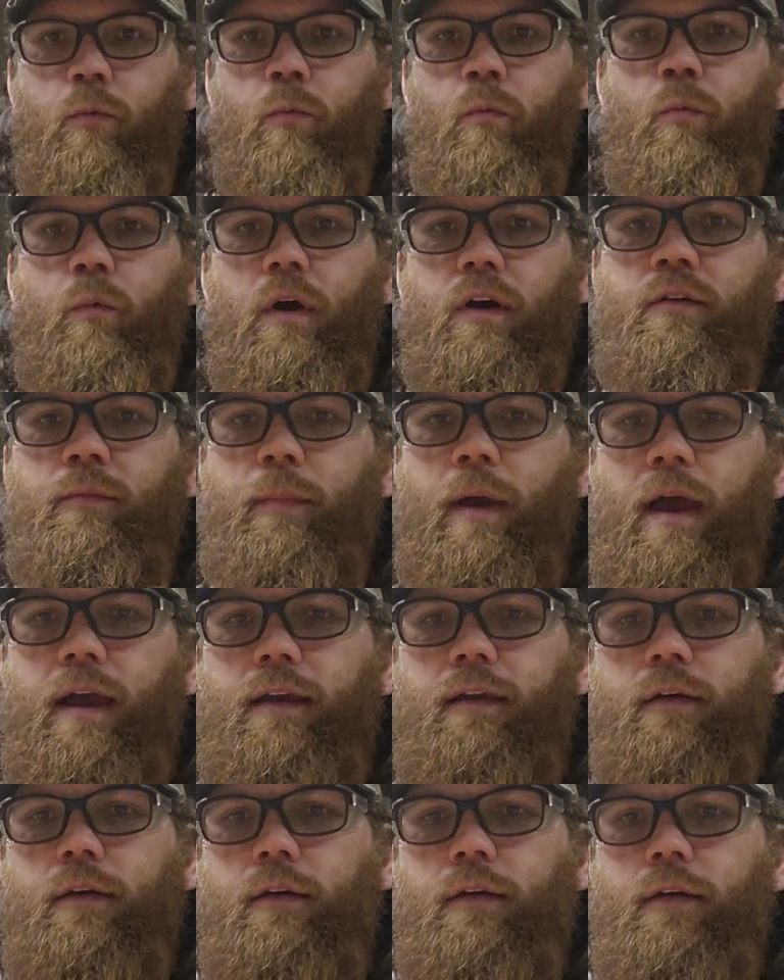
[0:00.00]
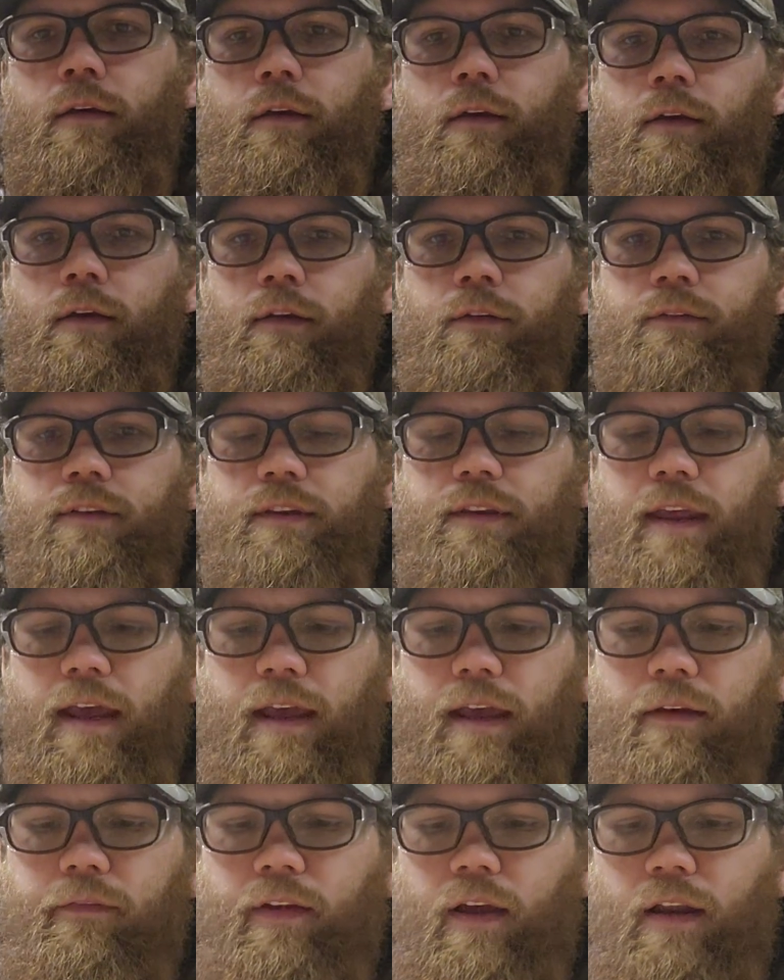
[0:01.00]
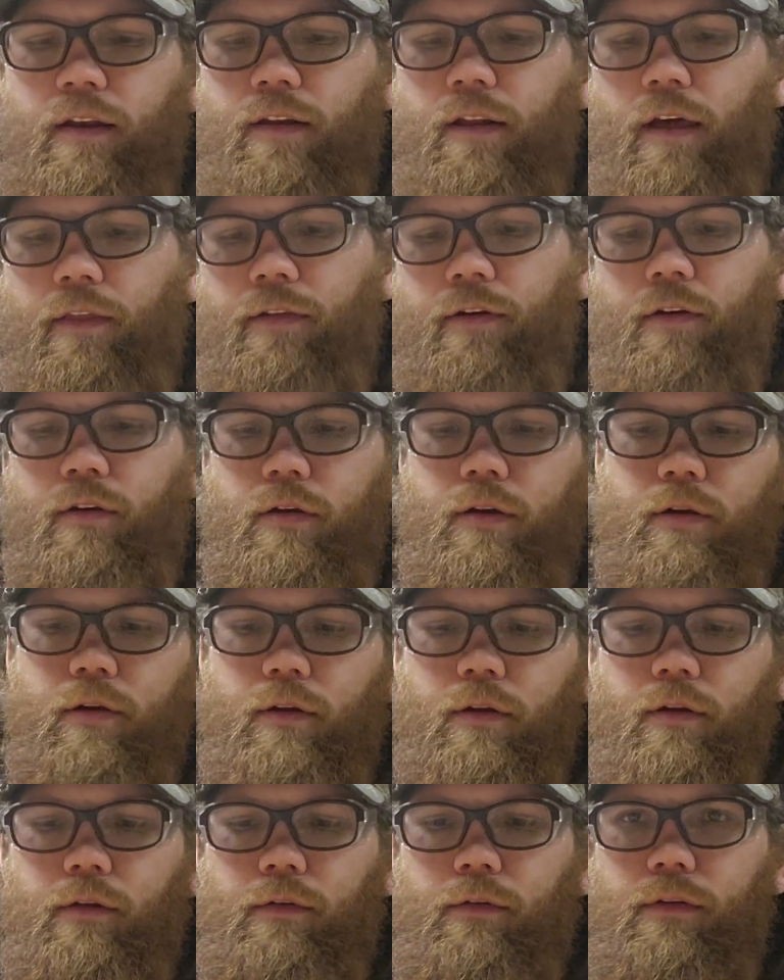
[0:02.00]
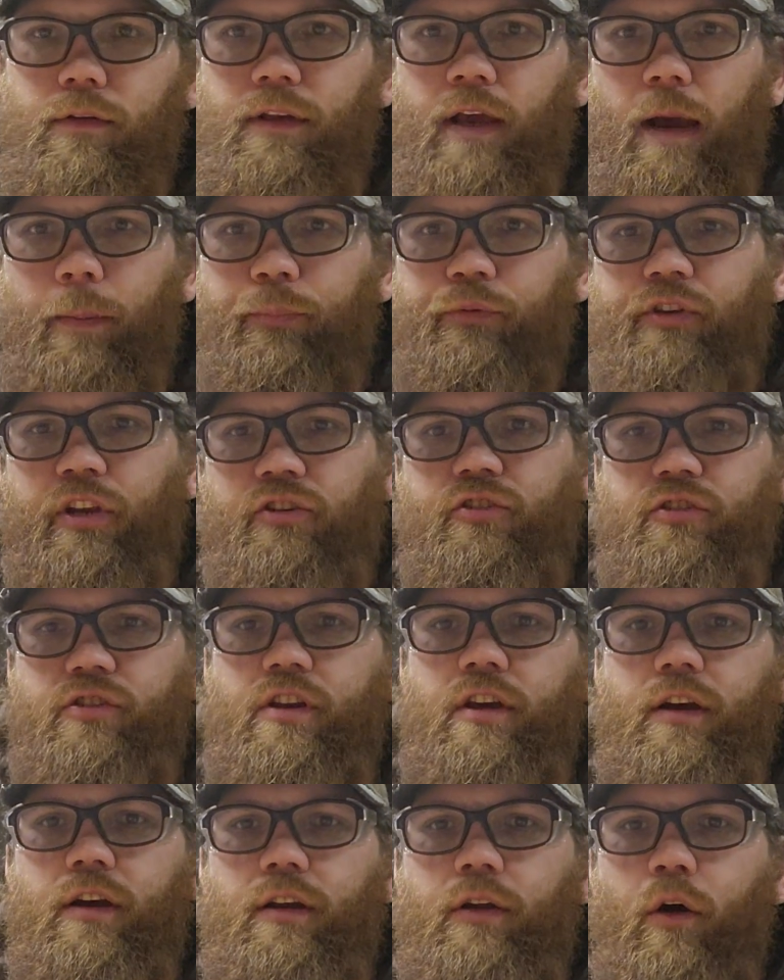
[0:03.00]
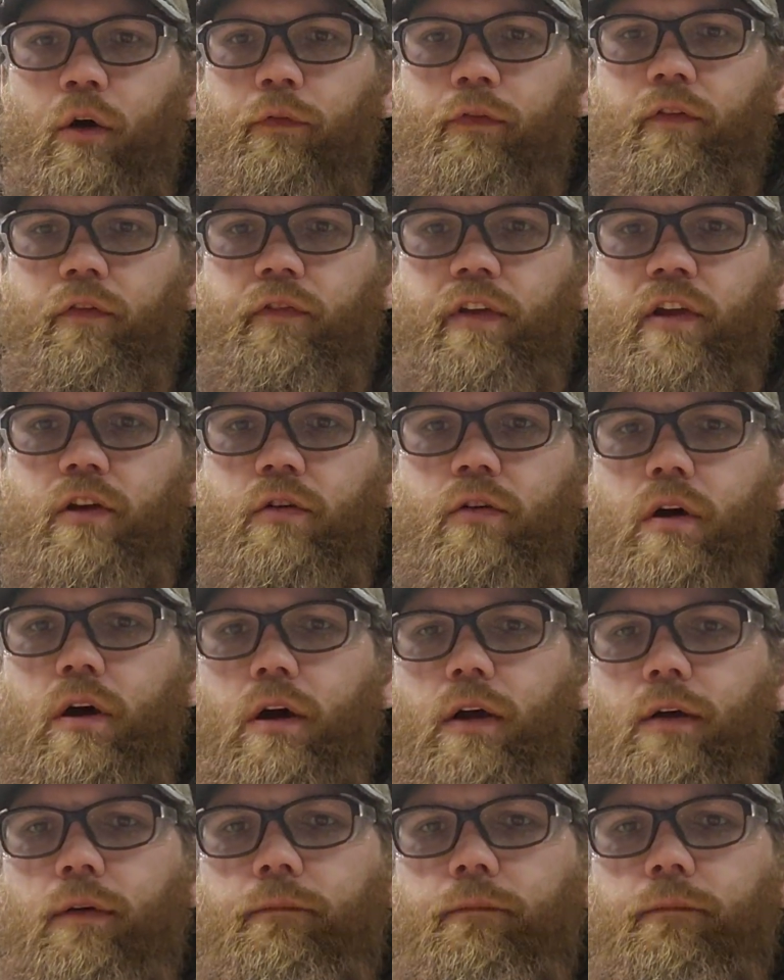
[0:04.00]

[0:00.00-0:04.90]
Welcome back. Today I've got another competition gun overview.